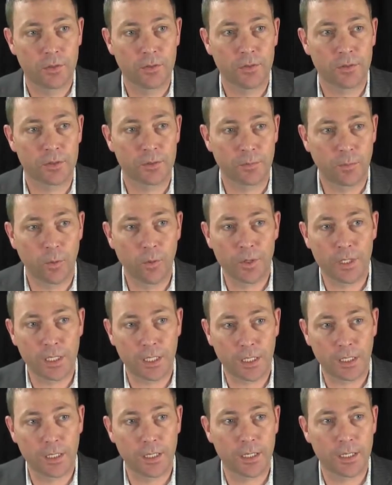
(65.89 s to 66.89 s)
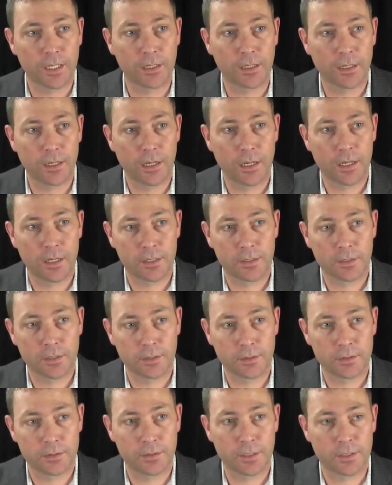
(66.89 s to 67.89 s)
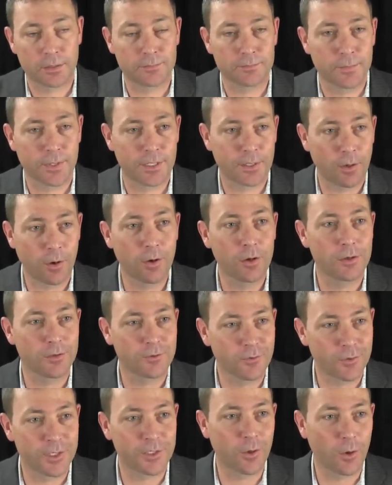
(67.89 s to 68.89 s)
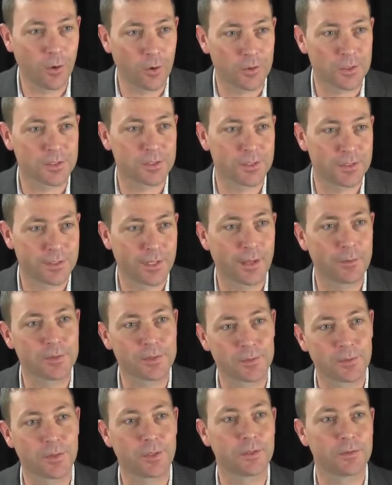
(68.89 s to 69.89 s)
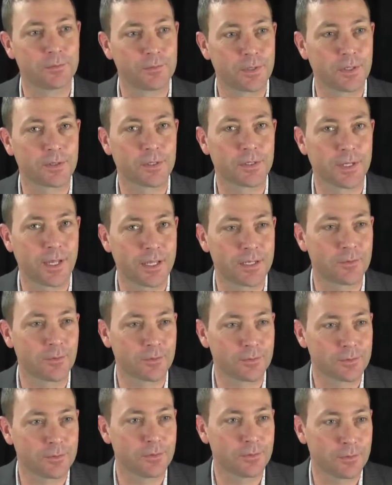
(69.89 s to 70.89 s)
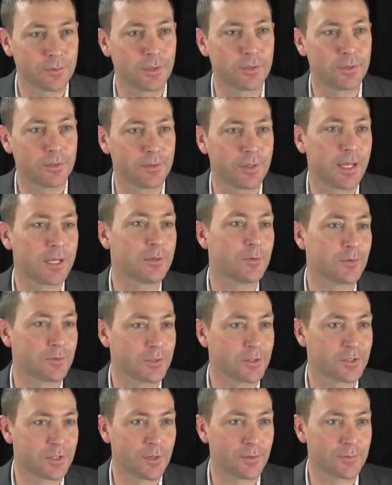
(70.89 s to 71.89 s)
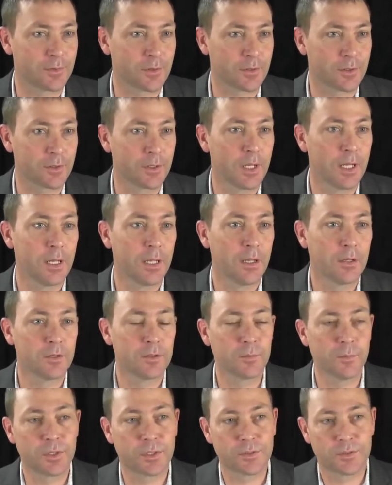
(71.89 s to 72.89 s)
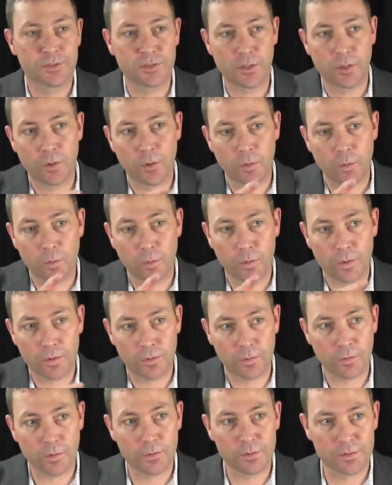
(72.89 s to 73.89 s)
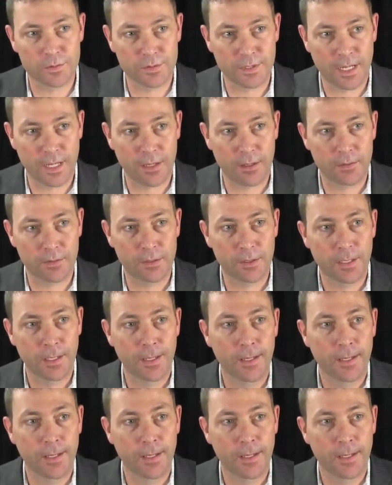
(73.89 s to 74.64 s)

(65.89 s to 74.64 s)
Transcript: You could point and click on, like we had a green horse, and that was where you took an animal to shelter. We could show where the roads are down.